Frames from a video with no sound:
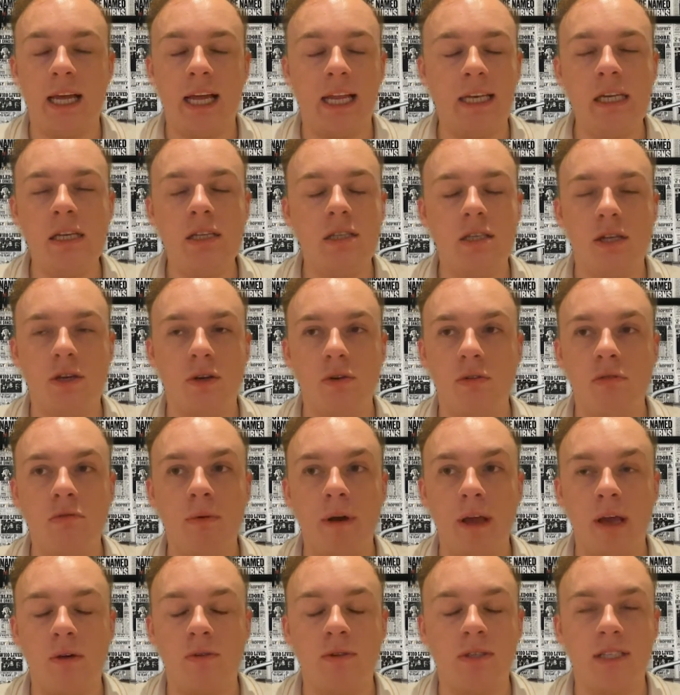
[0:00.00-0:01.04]
need to know
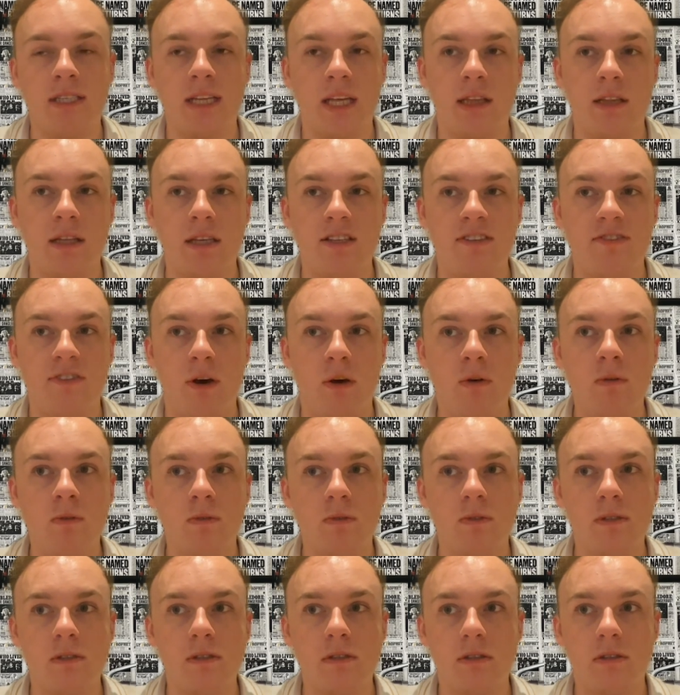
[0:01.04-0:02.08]
what else is in these
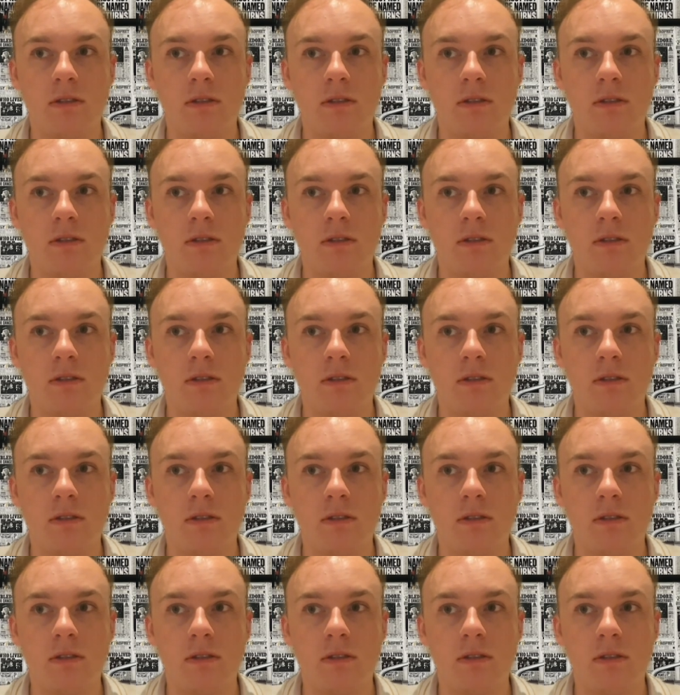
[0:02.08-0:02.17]
vaults.